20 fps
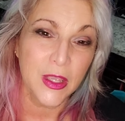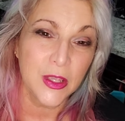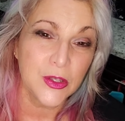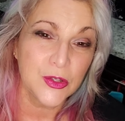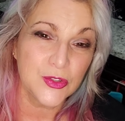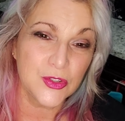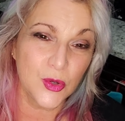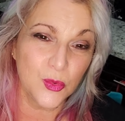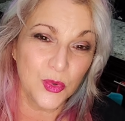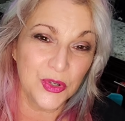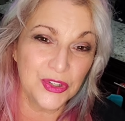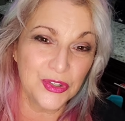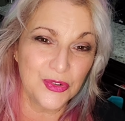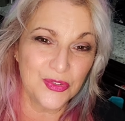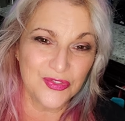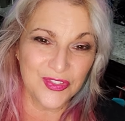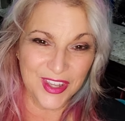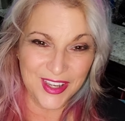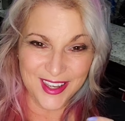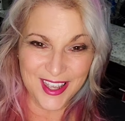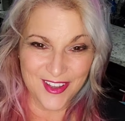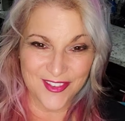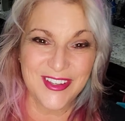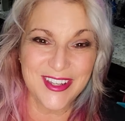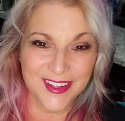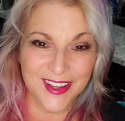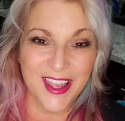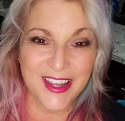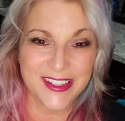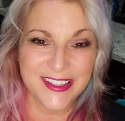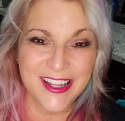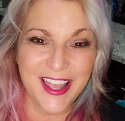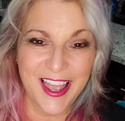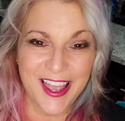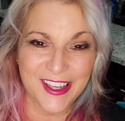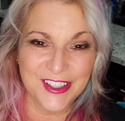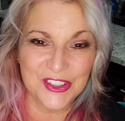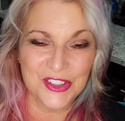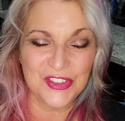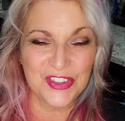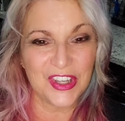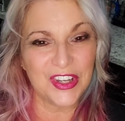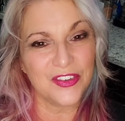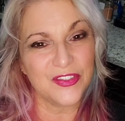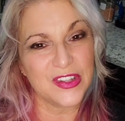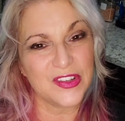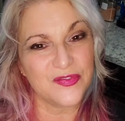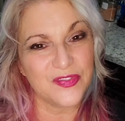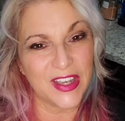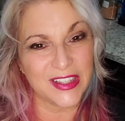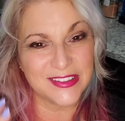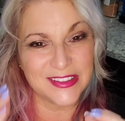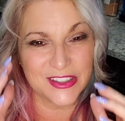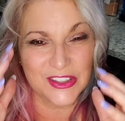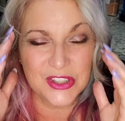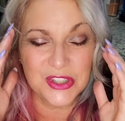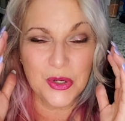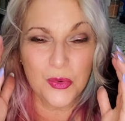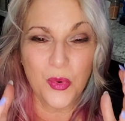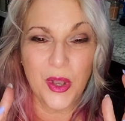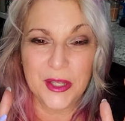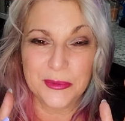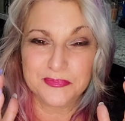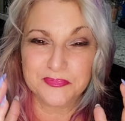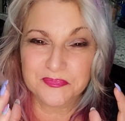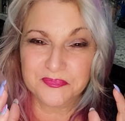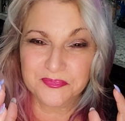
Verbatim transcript: So when you think of it like that, you think of the fact that, you know what?